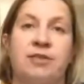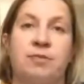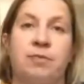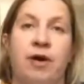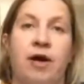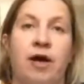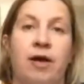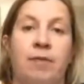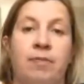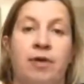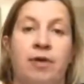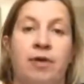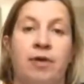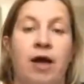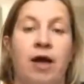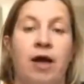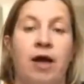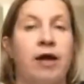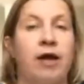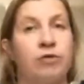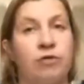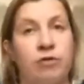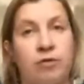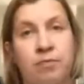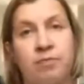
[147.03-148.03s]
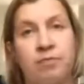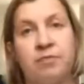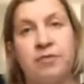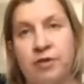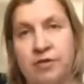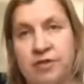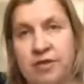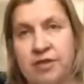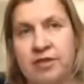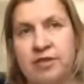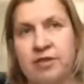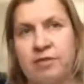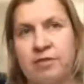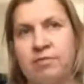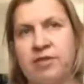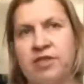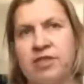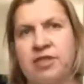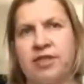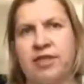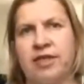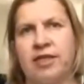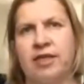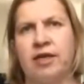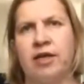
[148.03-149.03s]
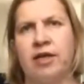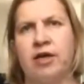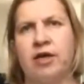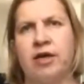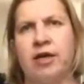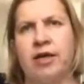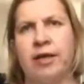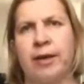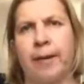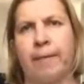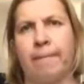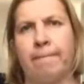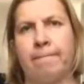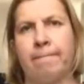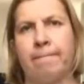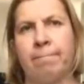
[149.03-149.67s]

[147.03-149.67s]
pipeline or using some machine learning.